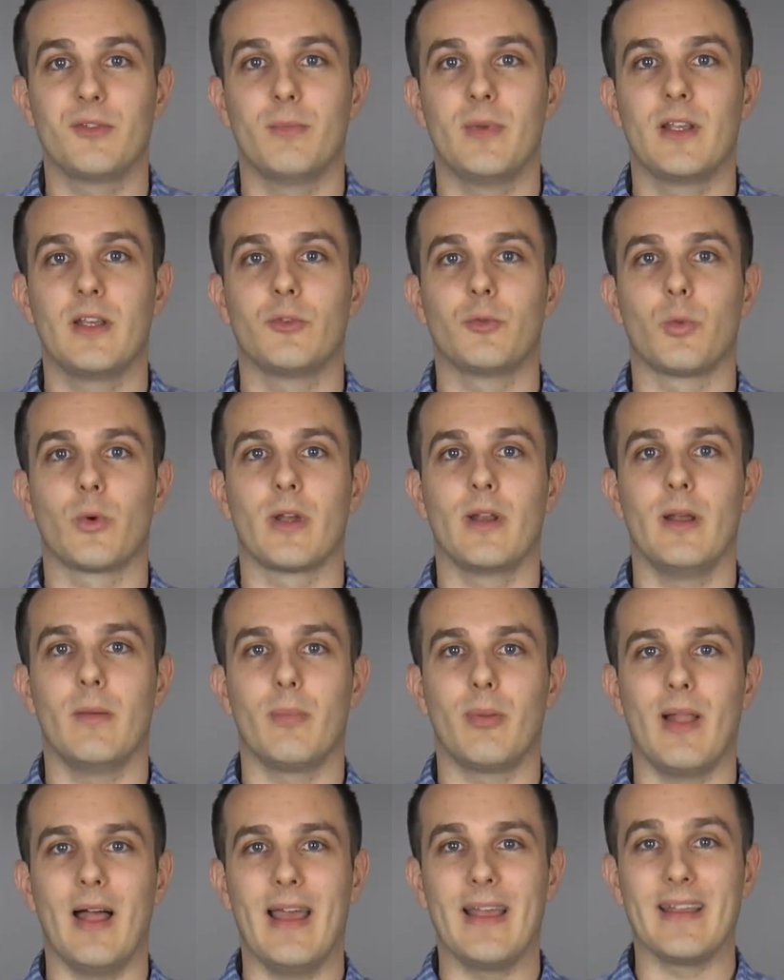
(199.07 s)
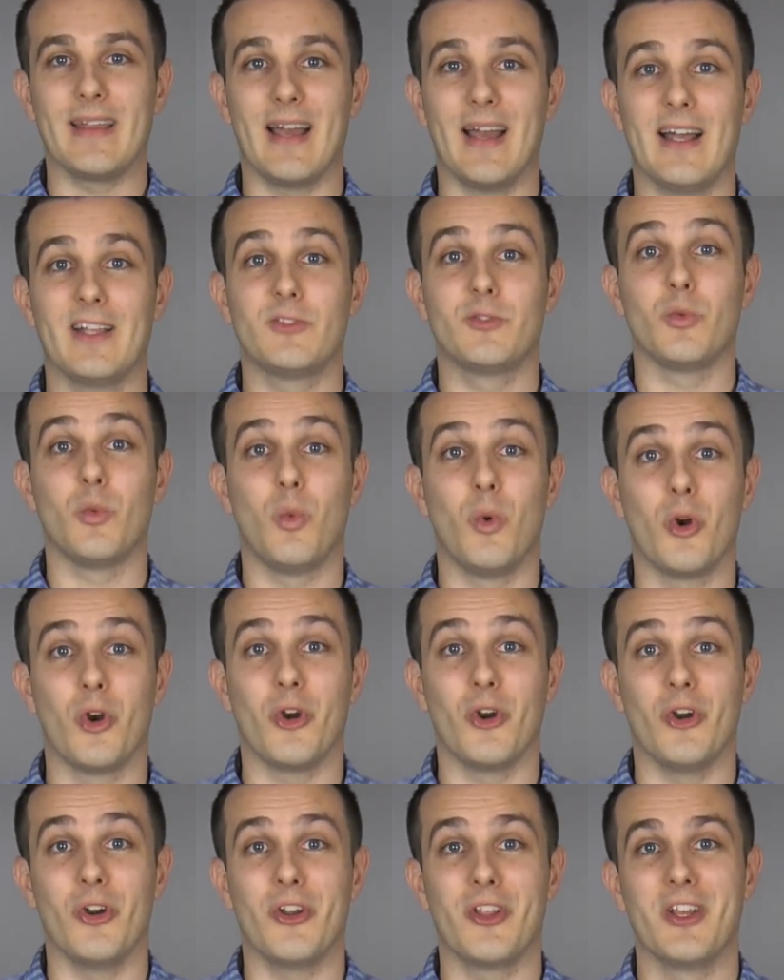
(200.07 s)
because we're going to apply God's
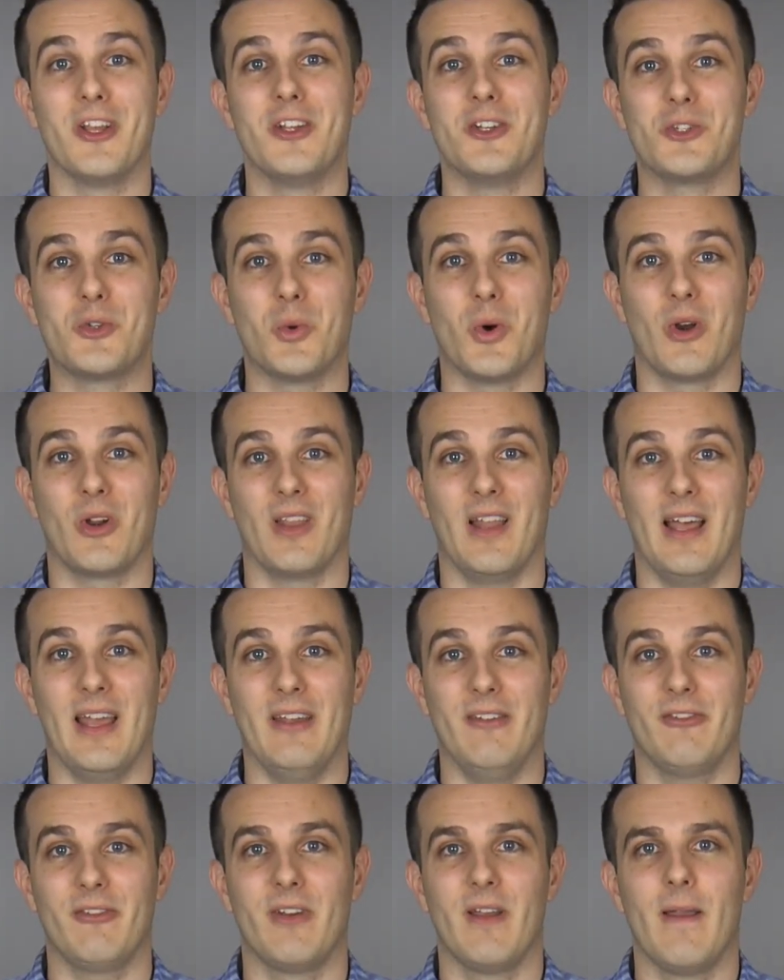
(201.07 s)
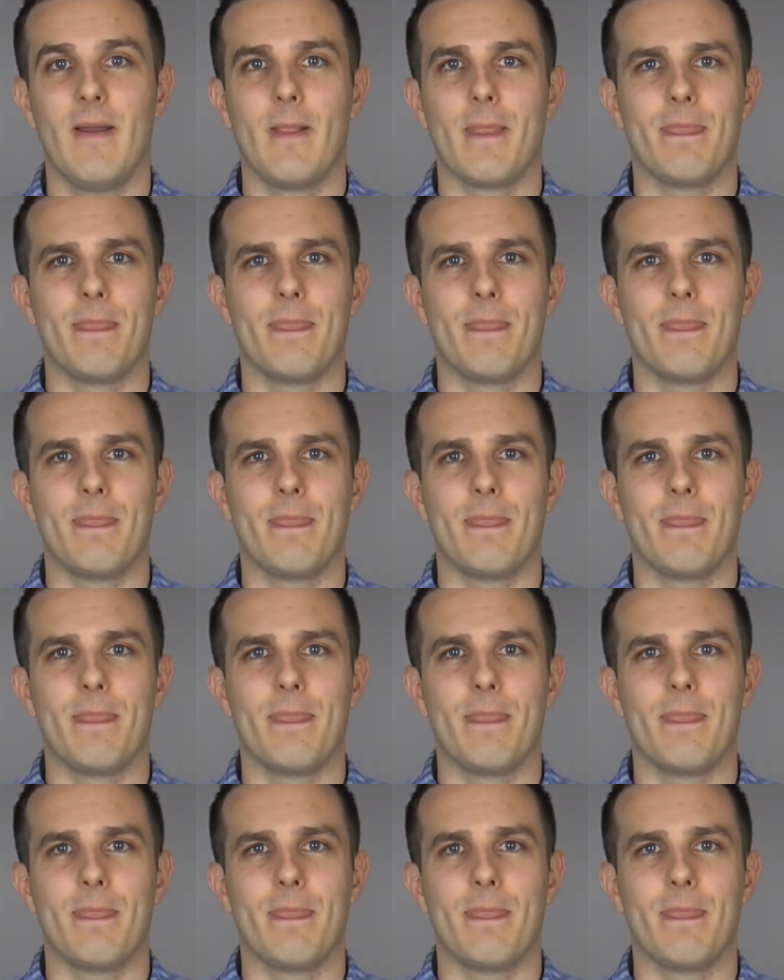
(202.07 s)
word to our life.